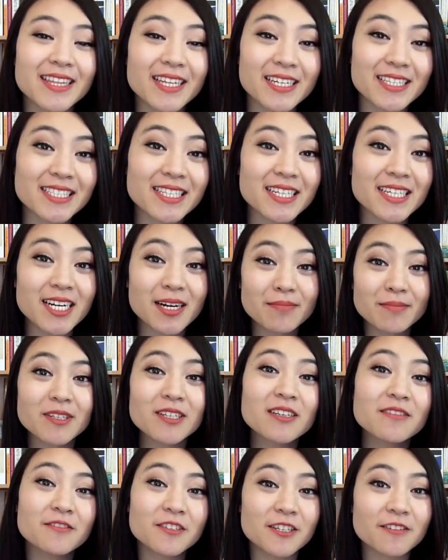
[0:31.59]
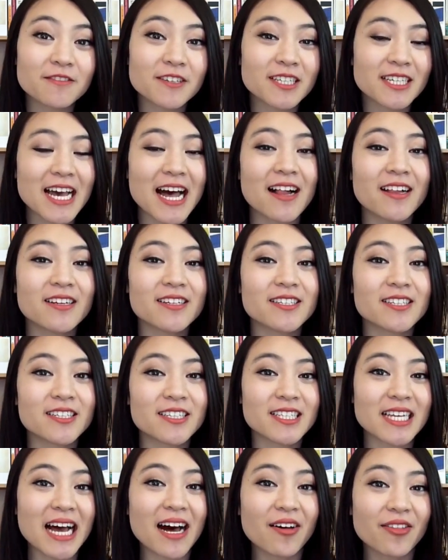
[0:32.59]
There's a number of different
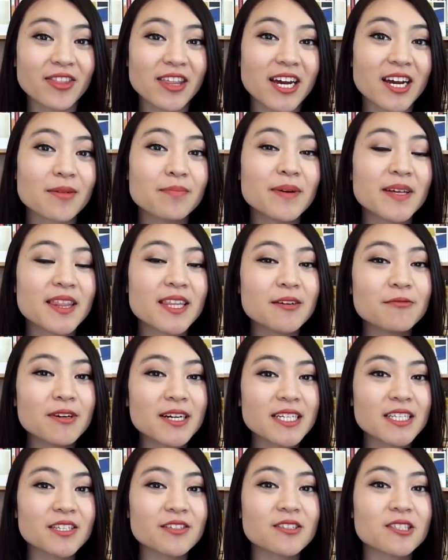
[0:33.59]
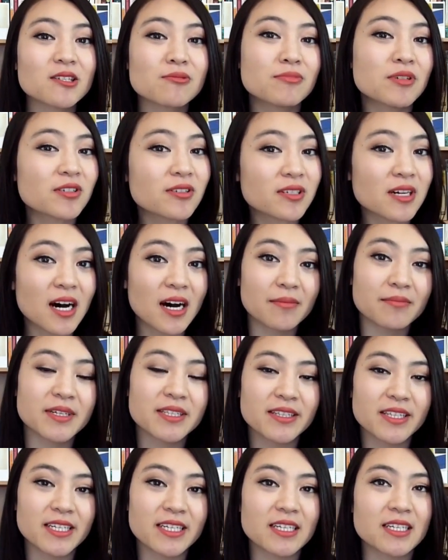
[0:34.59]
calendars out there, but the one used most
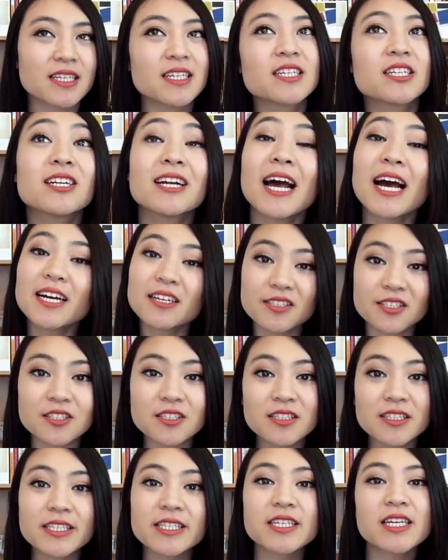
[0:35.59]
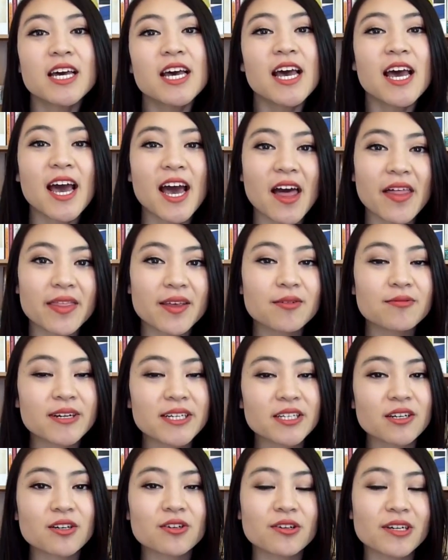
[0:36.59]
commonly internationally, and the
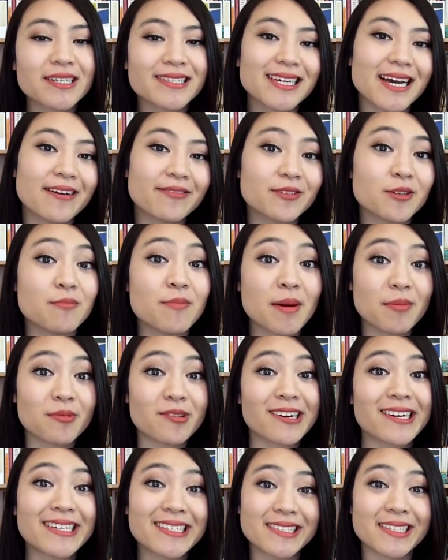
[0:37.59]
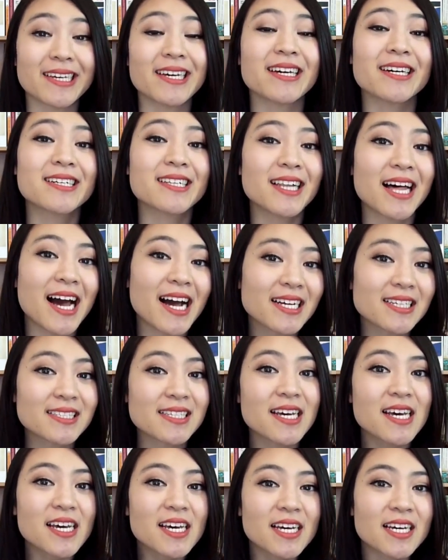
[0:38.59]
one you're going to have to memorize in class,
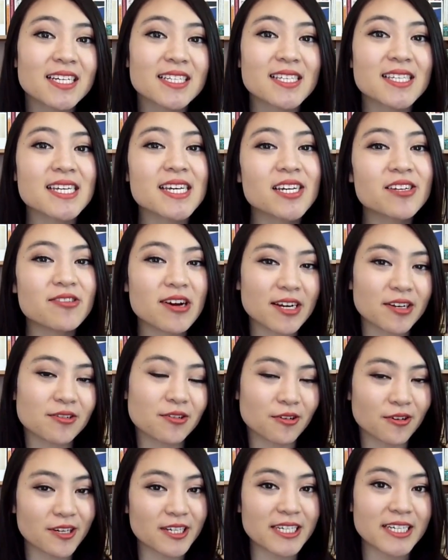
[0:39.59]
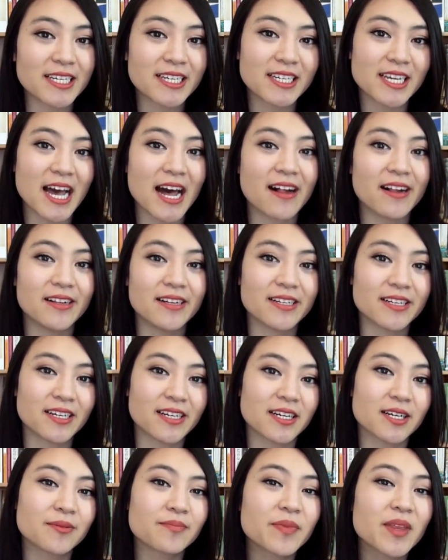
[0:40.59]
is the Gregorian
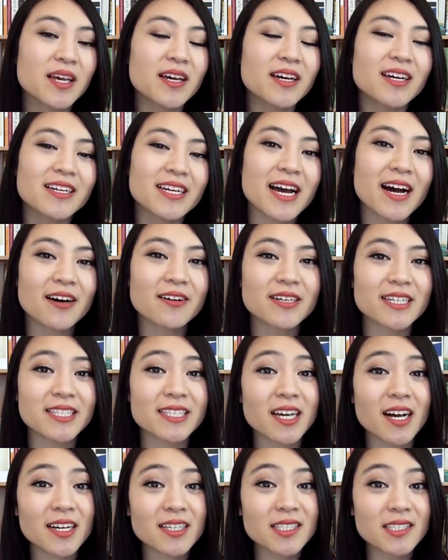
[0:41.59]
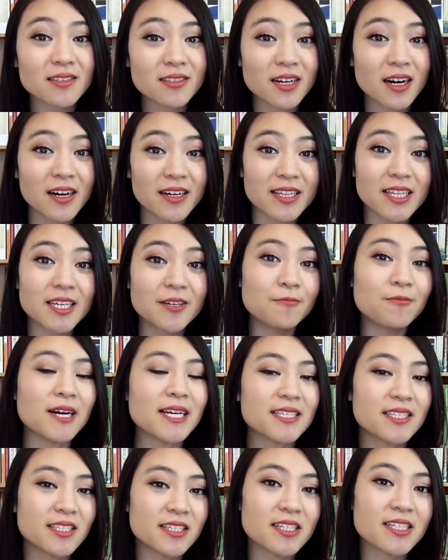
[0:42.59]
calendar. Now, it's also called the
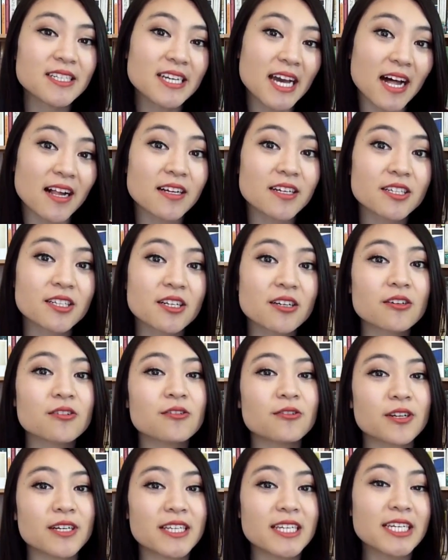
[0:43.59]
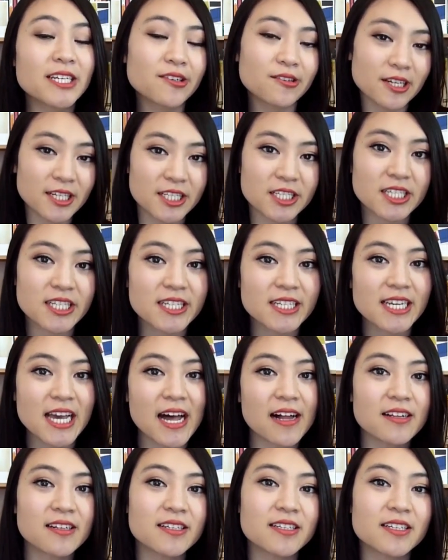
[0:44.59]
Western calendar or the Christian
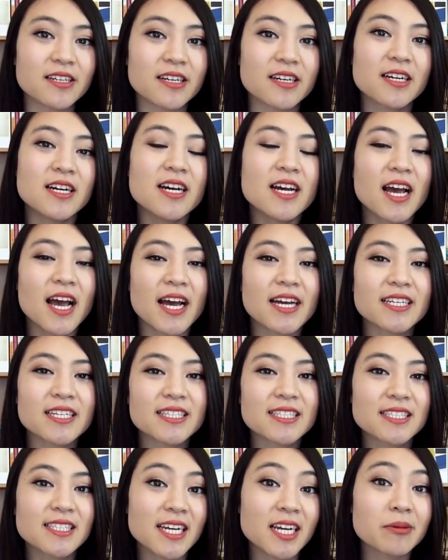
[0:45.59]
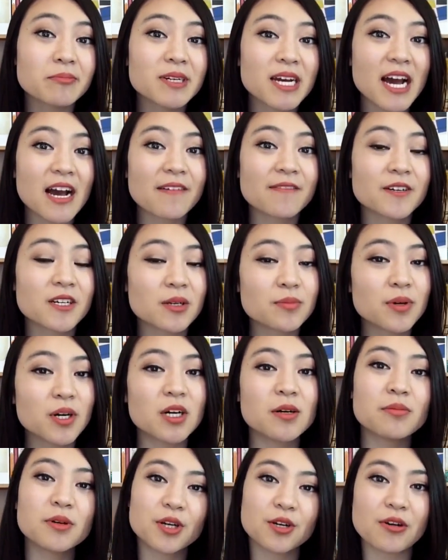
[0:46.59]
calendar, and it's named after
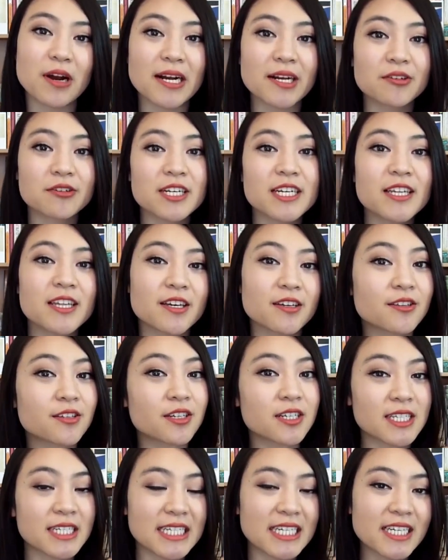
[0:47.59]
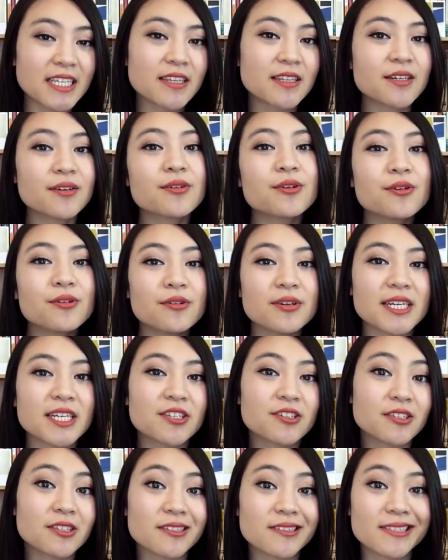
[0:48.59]
Pope Gregory XIII, who
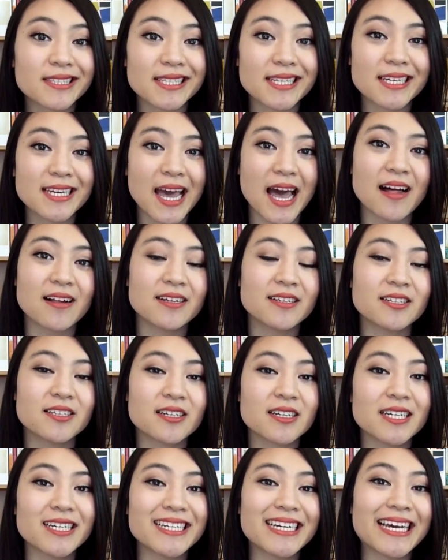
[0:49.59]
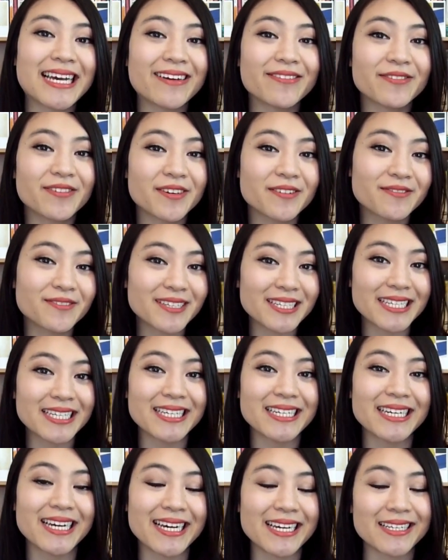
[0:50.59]
introduced the calendar in
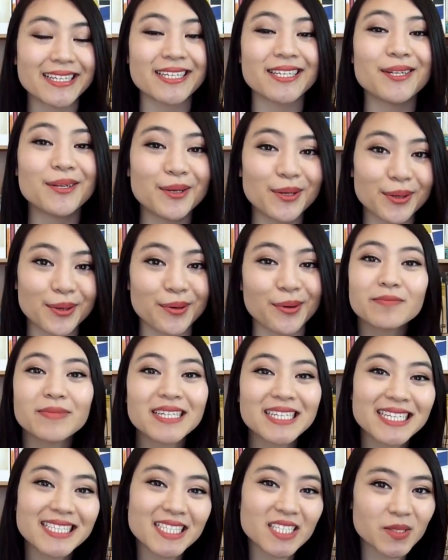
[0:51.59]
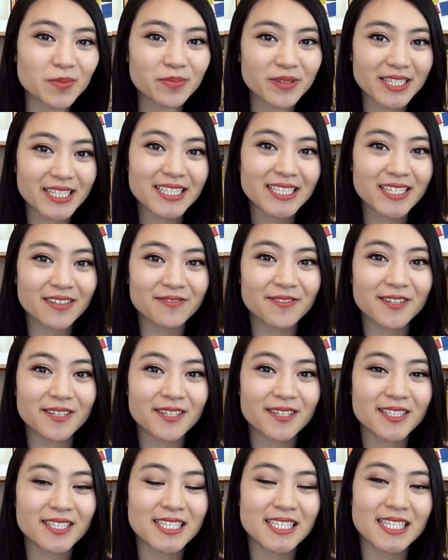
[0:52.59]
1582. Because it's pretty
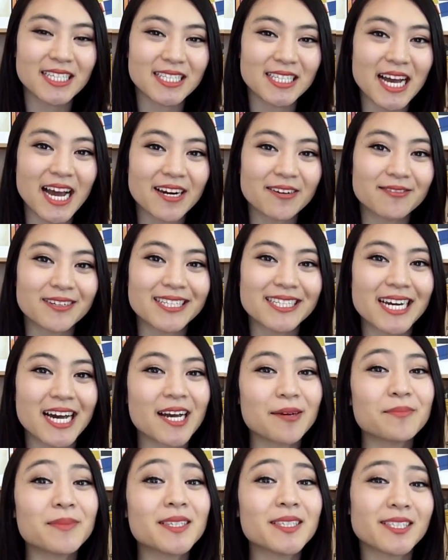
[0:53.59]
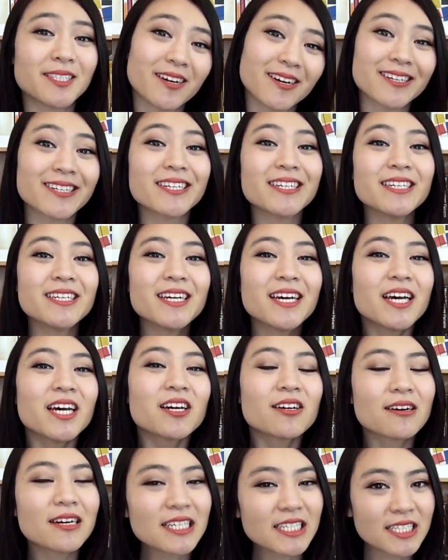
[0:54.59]
difficult to decide when time started,
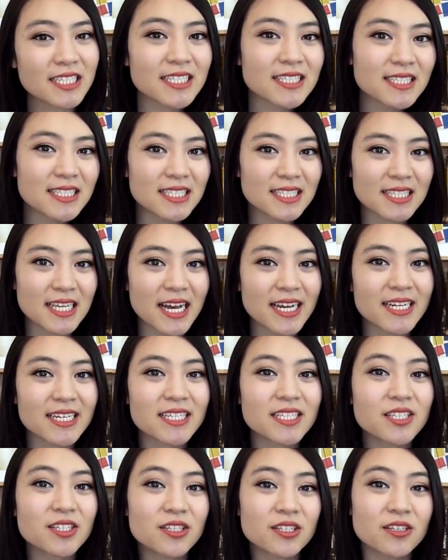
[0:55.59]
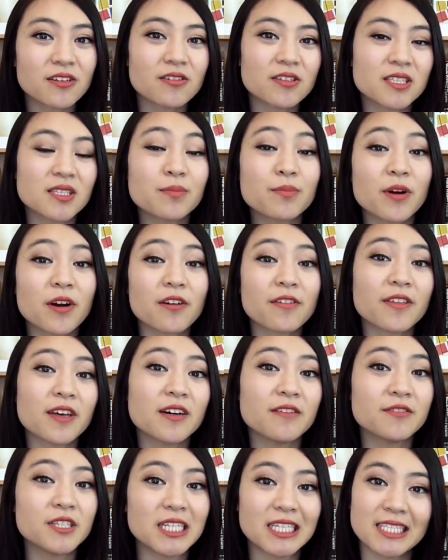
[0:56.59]
Christians decided to use the birth
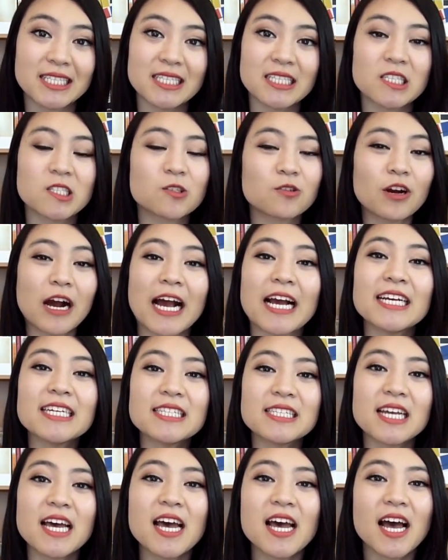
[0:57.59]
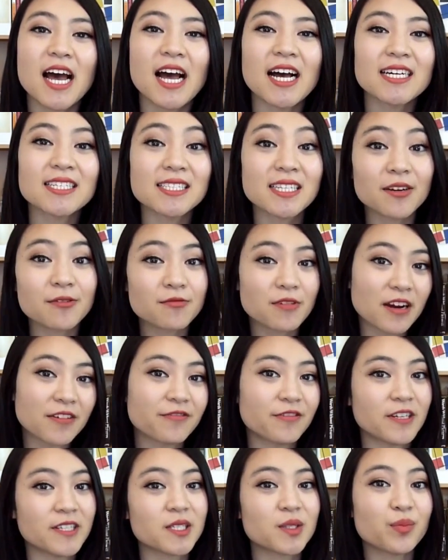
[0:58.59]
of Jesus Christ as a
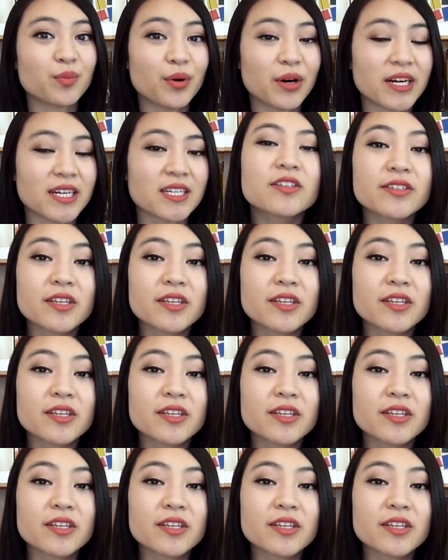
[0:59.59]
reference point.